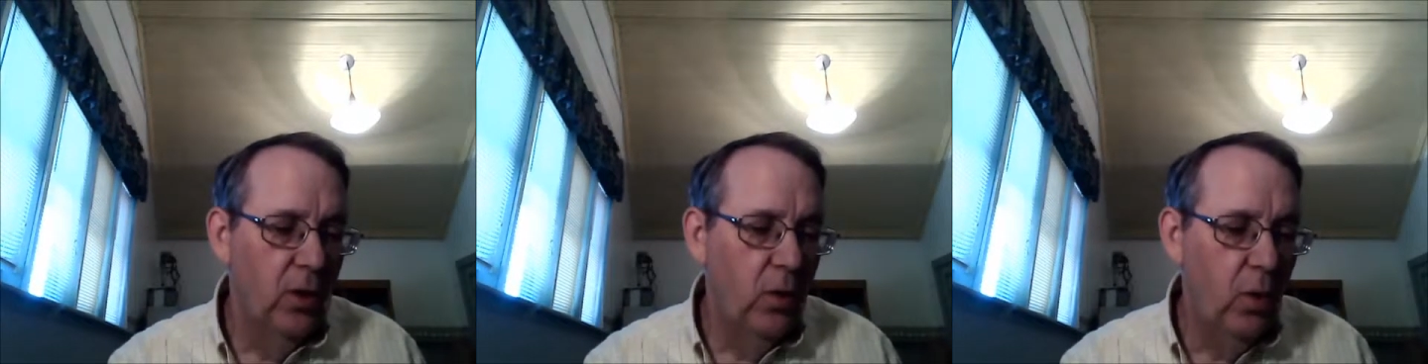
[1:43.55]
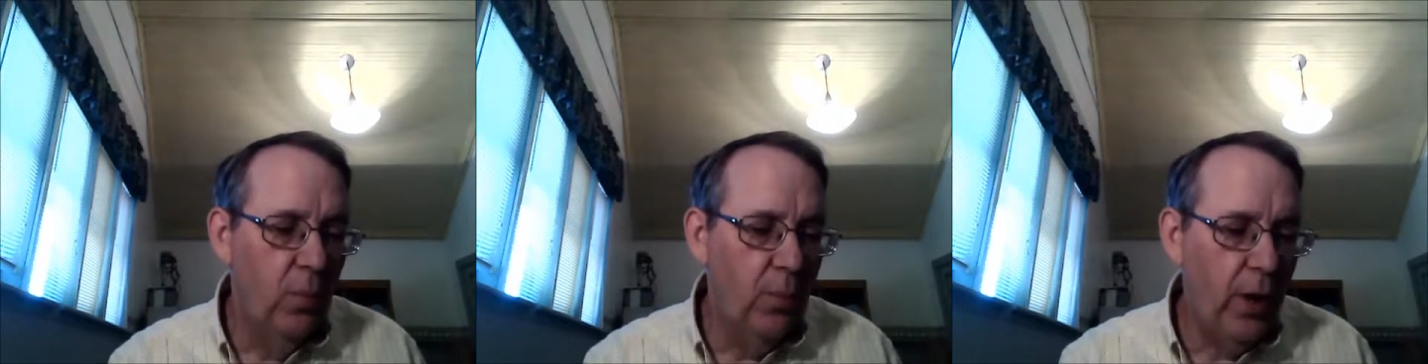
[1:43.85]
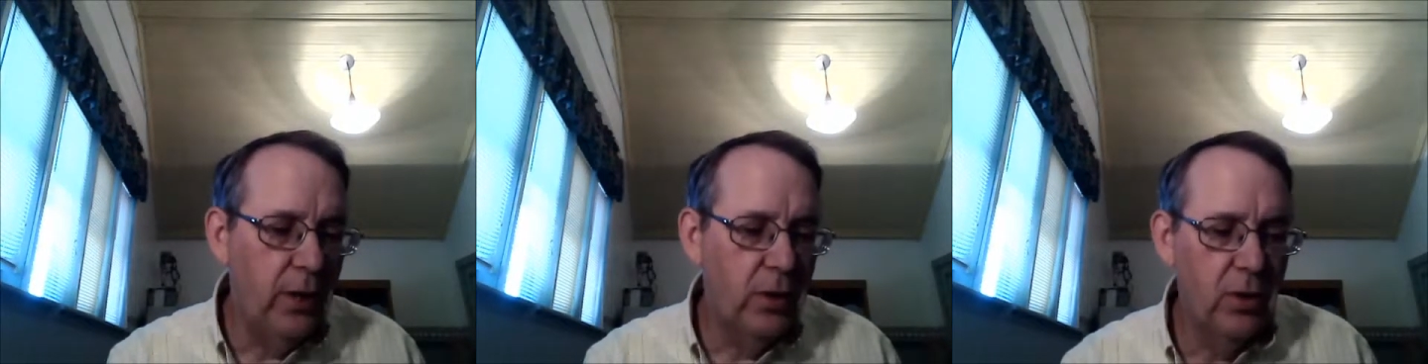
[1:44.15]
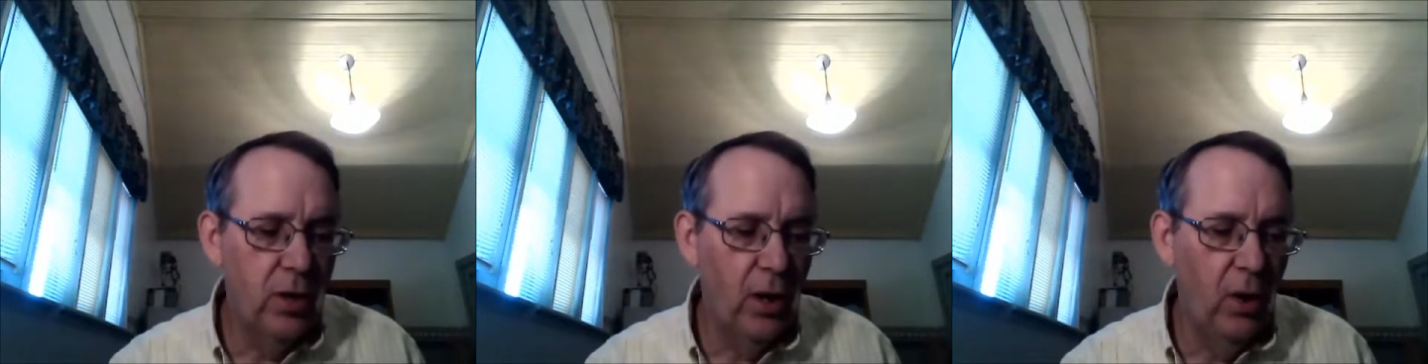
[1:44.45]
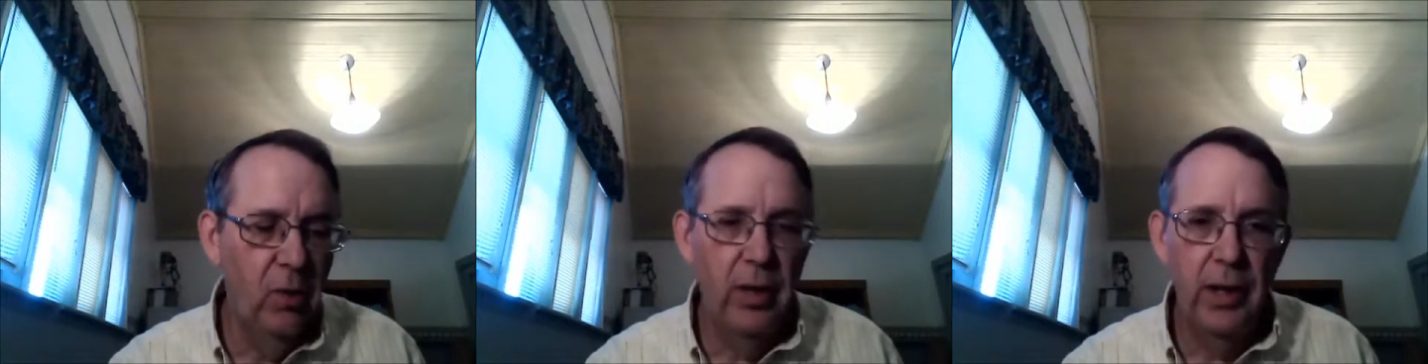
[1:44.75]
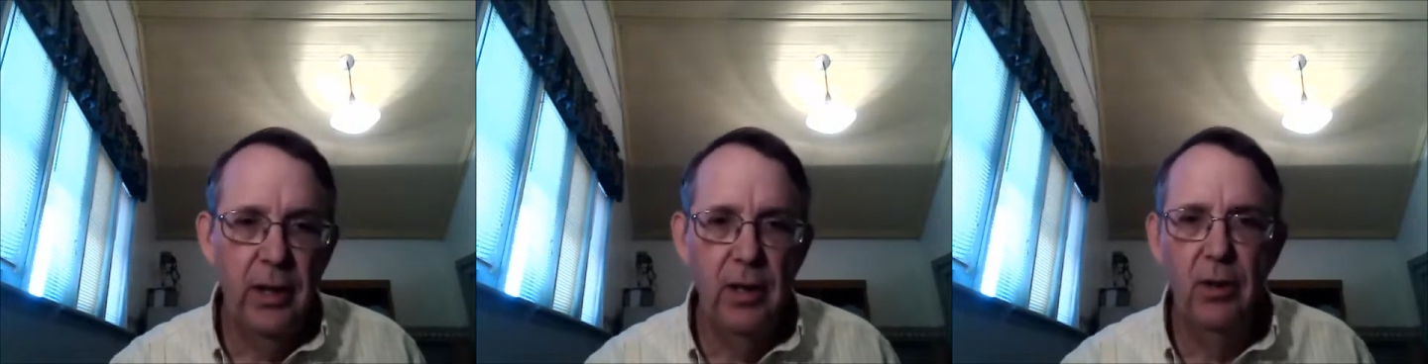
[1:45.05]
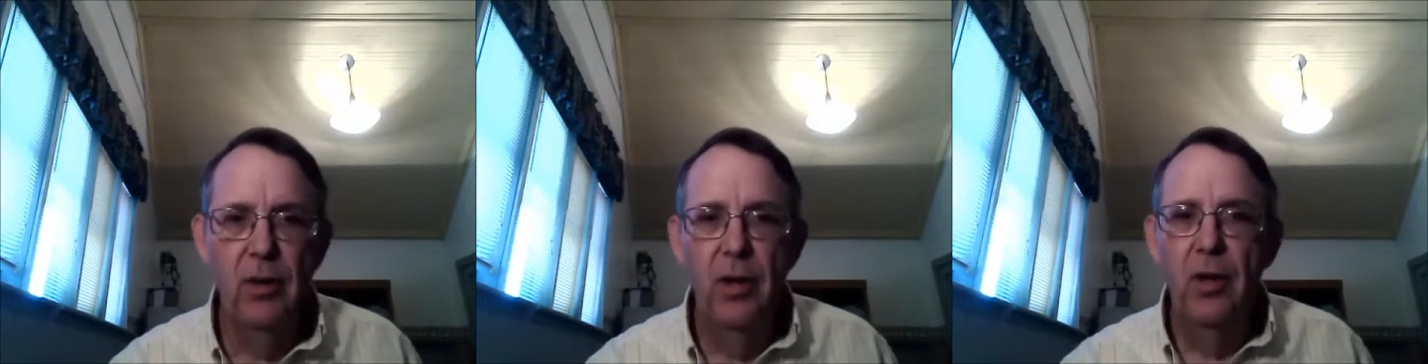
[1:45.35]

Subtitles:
who oppresses the lowly. You know,